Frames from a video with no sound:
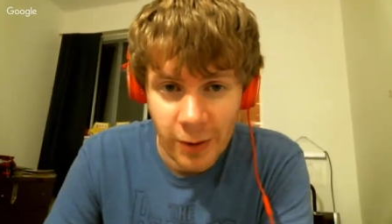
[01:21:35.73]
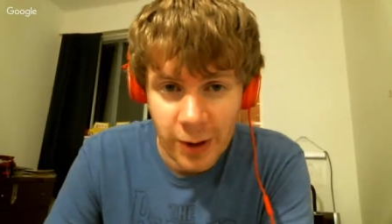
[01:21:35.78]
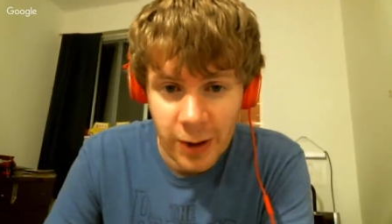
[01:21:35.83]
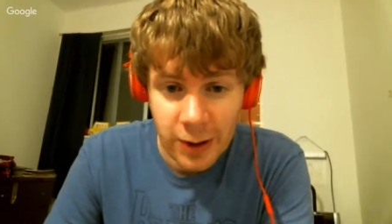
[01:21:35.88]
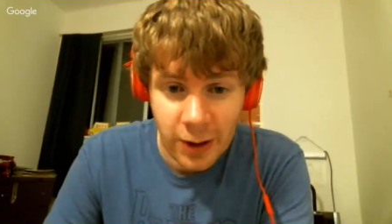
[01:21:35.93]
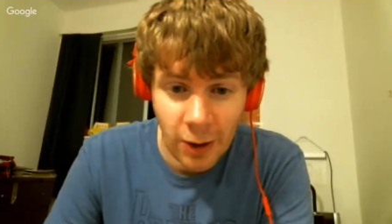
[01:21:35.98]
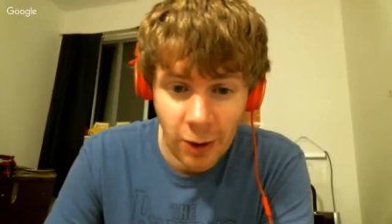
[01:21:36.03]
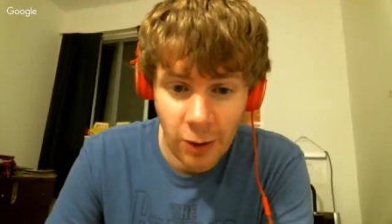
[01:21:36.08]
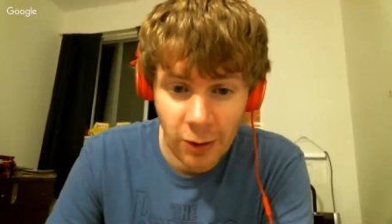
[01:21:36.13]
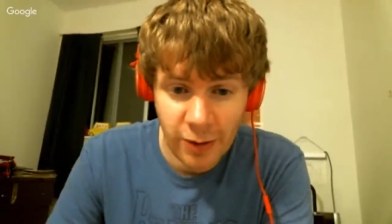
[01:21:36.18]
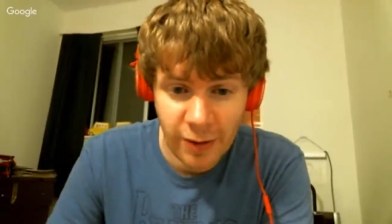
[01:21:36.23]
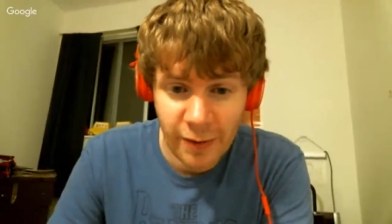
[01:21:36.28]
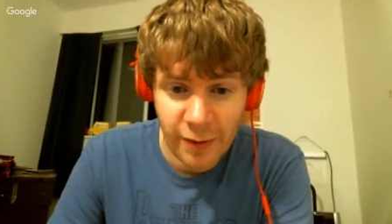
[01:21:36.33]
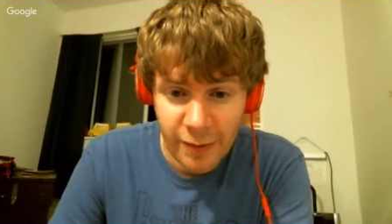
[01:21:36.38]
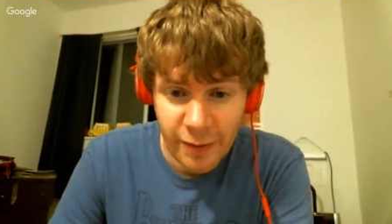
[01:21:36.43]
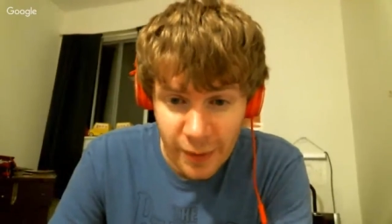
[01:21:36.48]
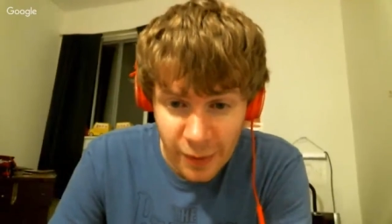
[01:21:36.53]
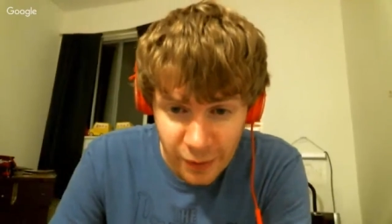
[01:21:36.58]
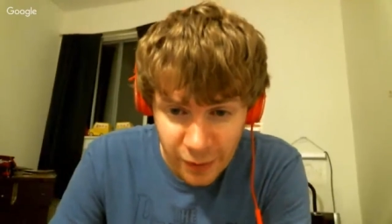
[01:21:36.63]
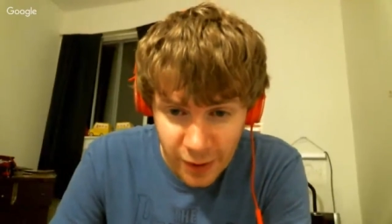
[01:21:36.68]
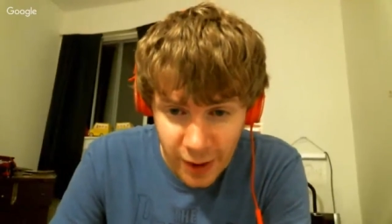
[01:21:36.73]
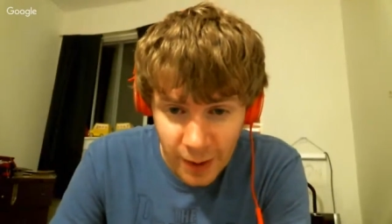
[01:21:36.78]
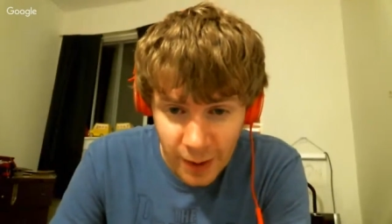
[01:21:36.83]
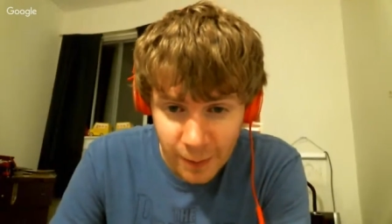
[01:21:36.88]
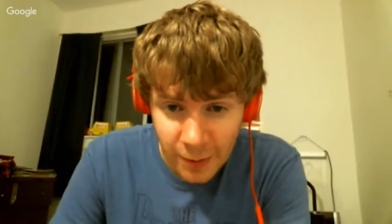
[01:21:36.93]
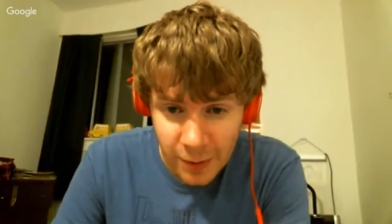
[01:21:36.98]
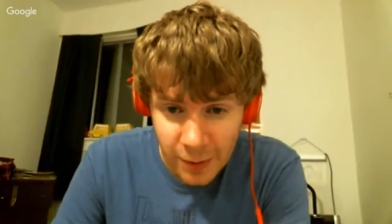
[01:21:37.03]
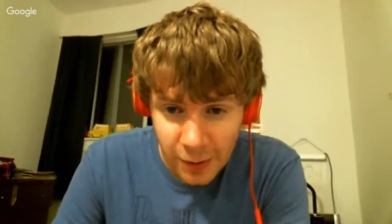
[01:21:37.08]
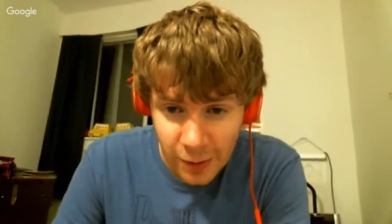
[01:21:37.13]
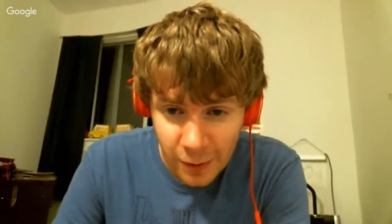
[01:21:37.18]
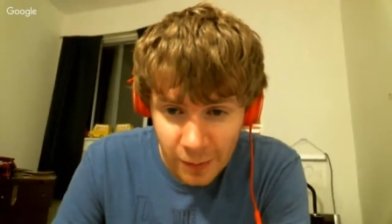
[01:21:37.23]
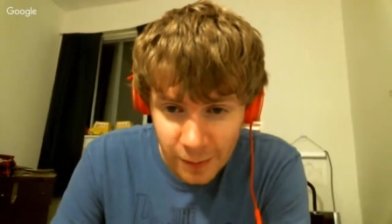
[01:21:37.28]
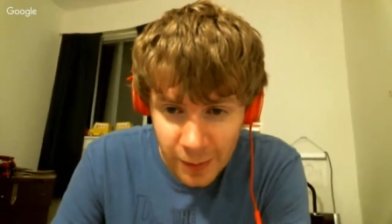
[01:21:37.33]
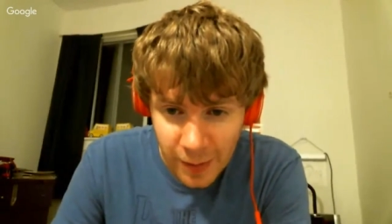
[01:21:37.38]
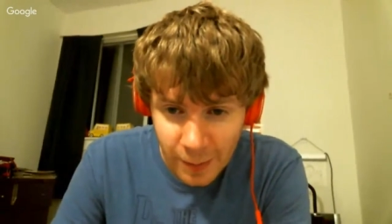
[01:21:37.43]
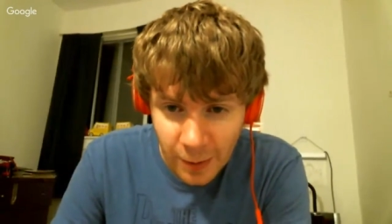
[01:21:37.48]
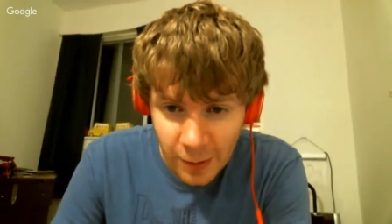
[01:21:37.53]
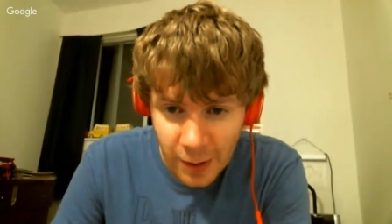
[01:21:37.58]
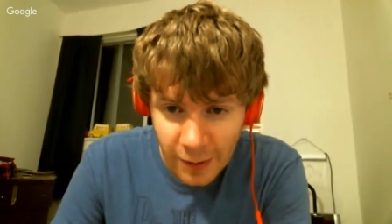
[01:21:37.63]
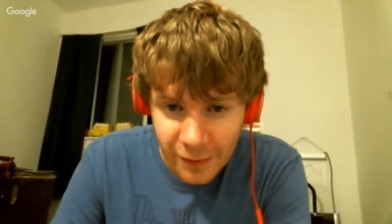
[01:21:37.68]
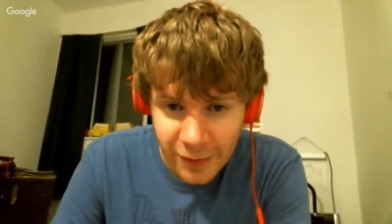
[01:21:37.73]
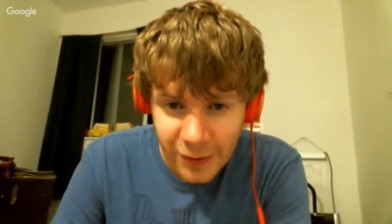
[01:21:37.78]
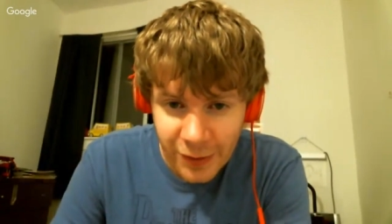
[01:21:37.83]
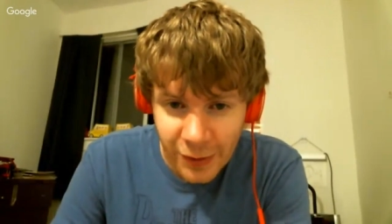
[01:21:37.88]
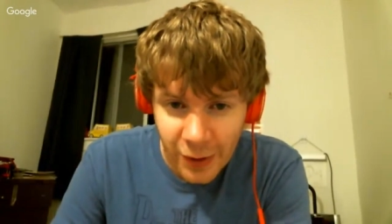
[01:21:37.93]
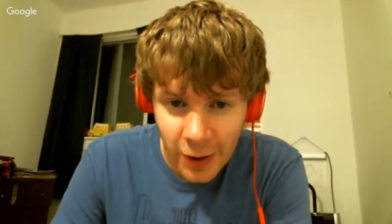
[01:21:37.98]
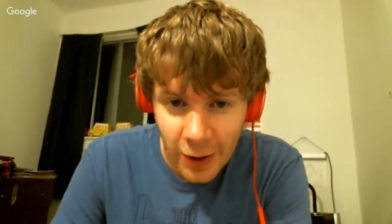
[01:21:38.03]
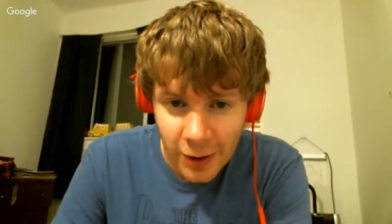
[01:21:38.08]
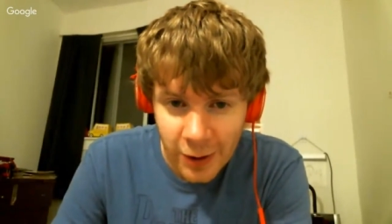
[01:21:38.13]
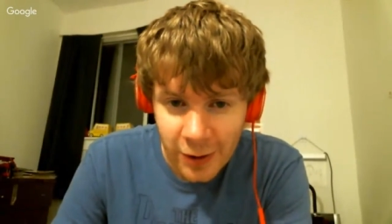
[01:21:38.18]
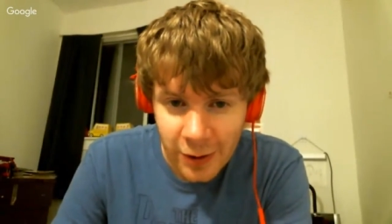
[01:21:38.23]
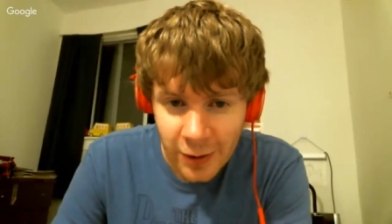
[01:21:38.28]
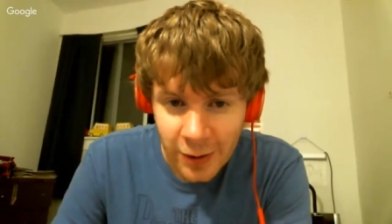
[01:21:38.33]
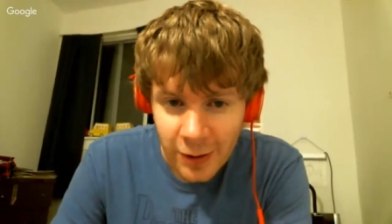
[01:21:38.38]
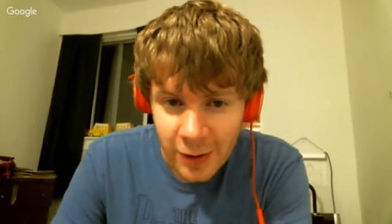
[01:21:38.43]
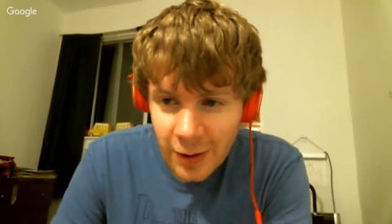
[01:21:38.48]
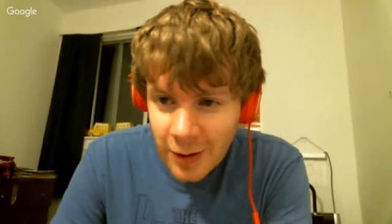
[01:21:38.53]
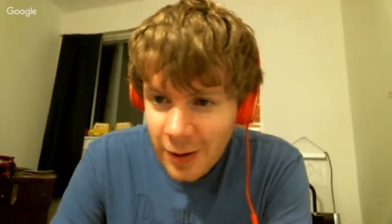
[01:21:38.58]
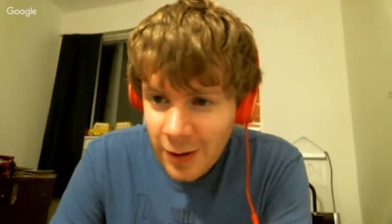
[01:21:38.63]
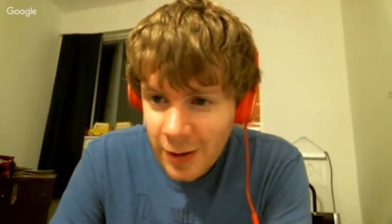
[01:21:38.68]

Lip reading: There's not really any hard evidence for that, but you know, people love to talk.